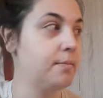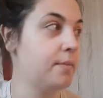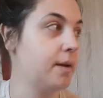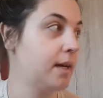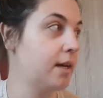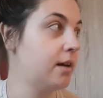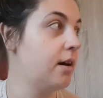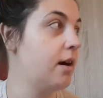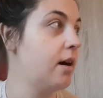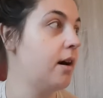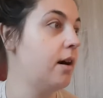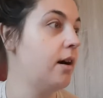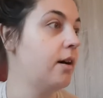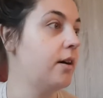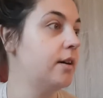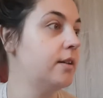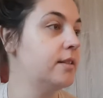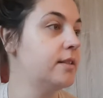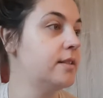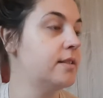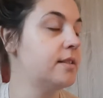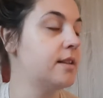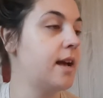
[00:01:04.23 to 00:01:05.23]
my
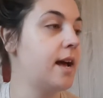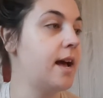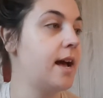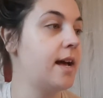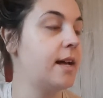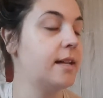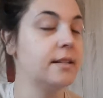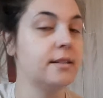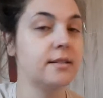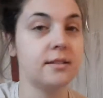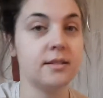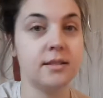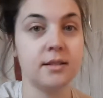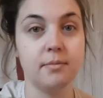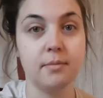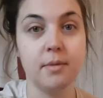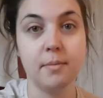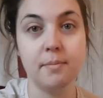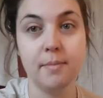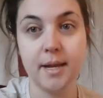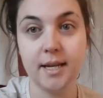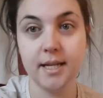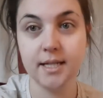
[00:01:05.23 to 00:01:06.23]
cards, and some
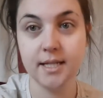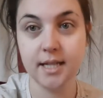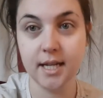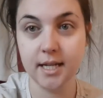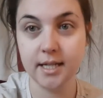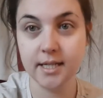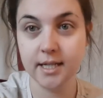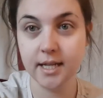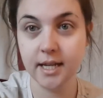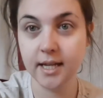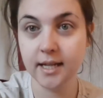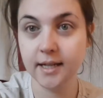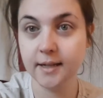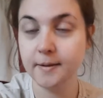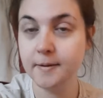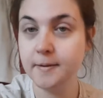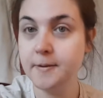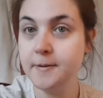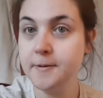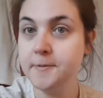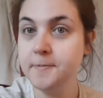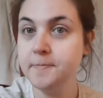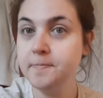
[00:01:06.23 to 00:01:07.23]
meditating.
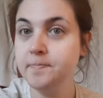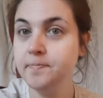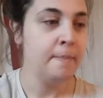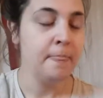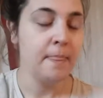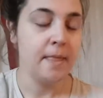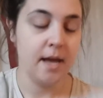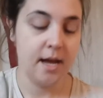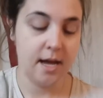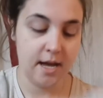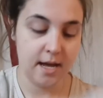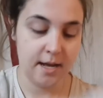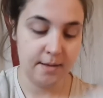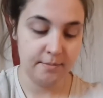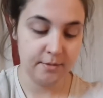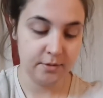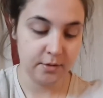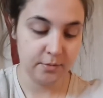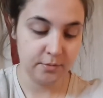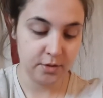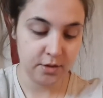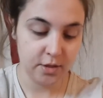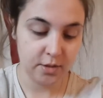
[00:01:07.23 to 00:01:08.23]

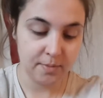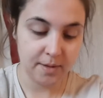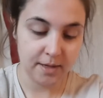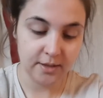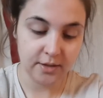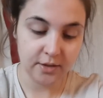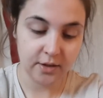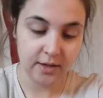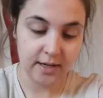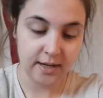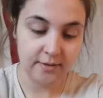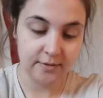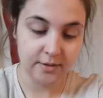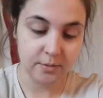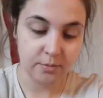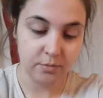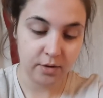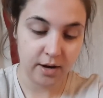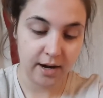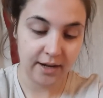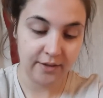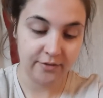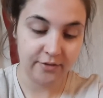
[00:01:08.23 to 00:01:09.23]
So I'm just about to go and have some
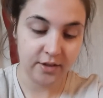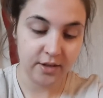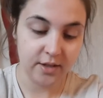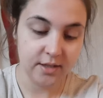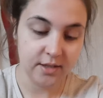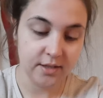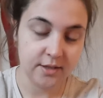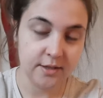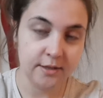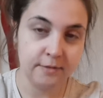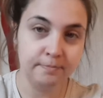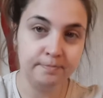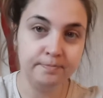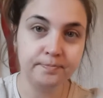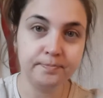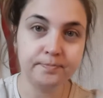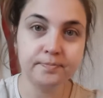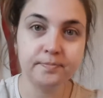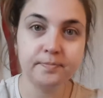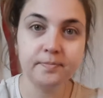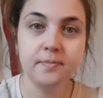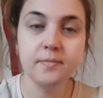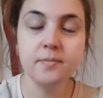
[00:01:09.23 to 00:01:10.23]
breakfast
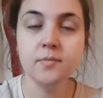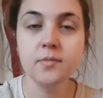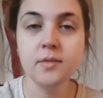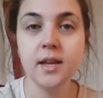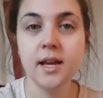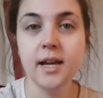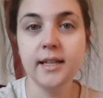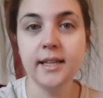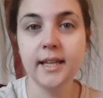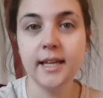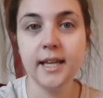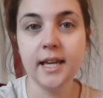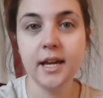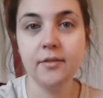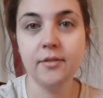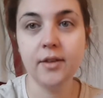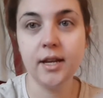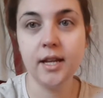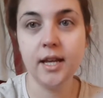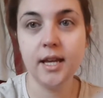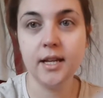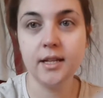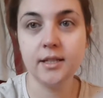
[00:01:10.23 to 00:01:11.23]
and then get
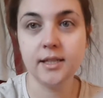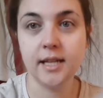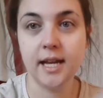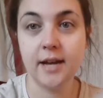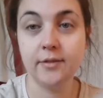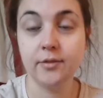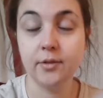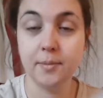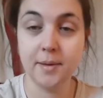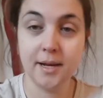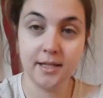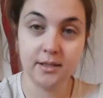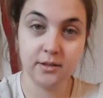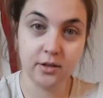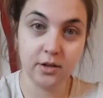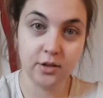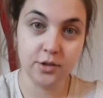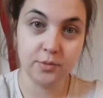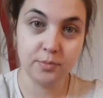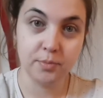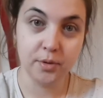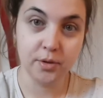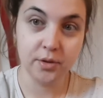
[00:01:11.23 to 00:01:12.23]
ready because I have a
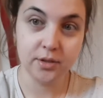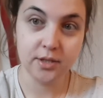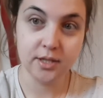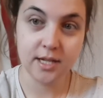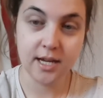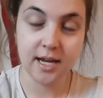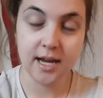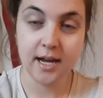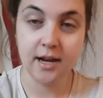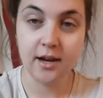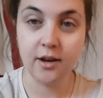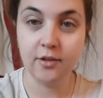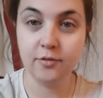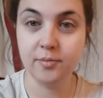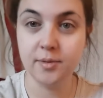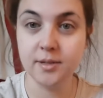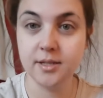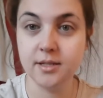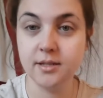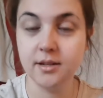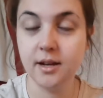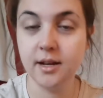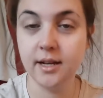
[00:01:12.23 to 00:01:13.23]
massage booked at
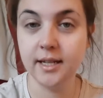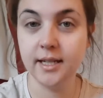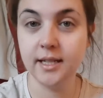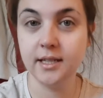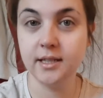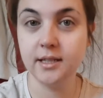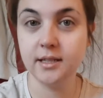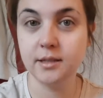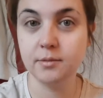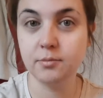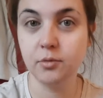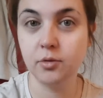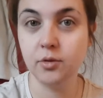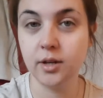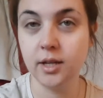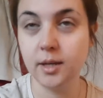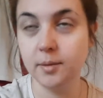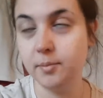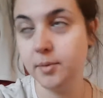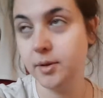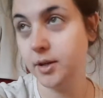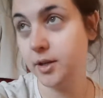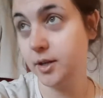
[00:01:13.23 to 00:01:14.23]
9:30 this
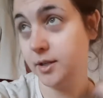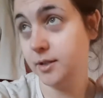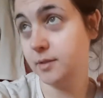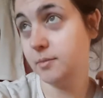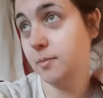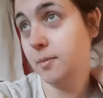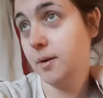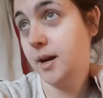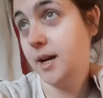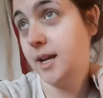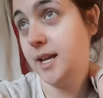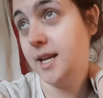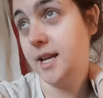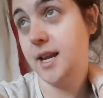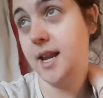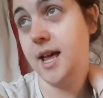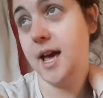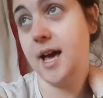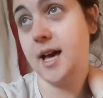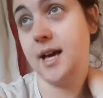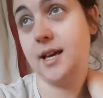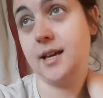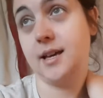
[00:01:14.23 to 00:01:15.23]
morning because my
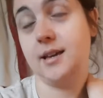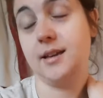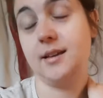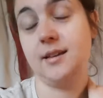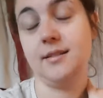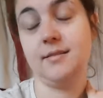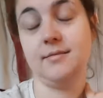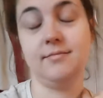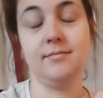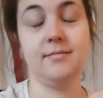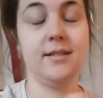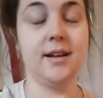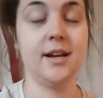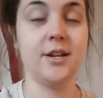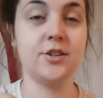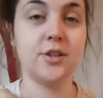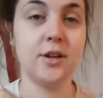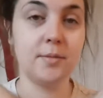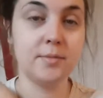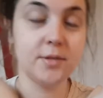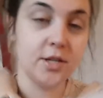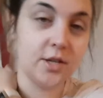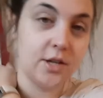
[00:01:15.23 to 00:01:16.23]
neck, I
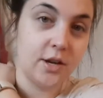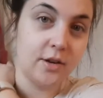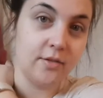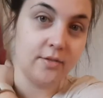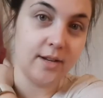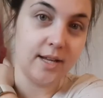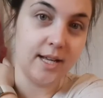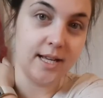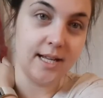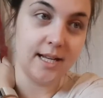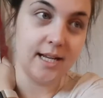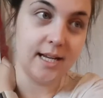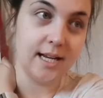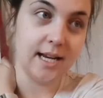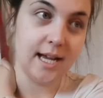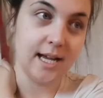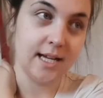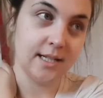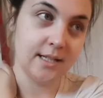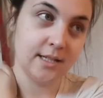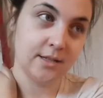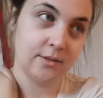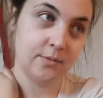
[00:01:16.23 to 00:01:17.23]
trapped a nerve in it
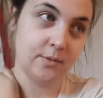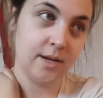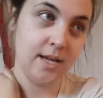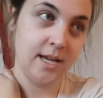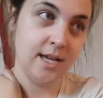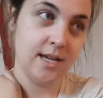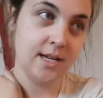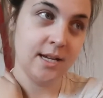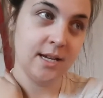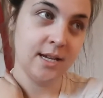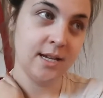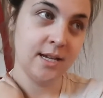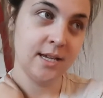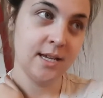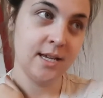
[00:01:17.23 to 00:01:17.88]
last week.